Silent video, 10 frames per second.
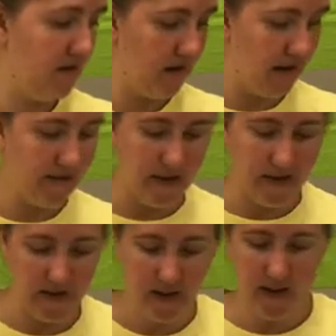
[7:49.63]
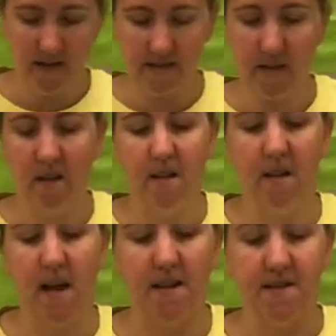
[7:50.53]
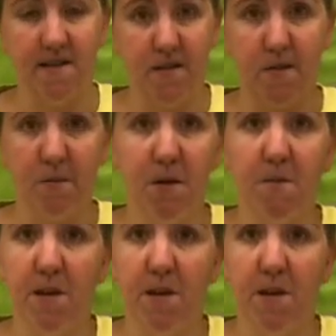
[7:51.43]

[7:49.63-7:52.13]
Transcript: I found that it's a lot easier for me, but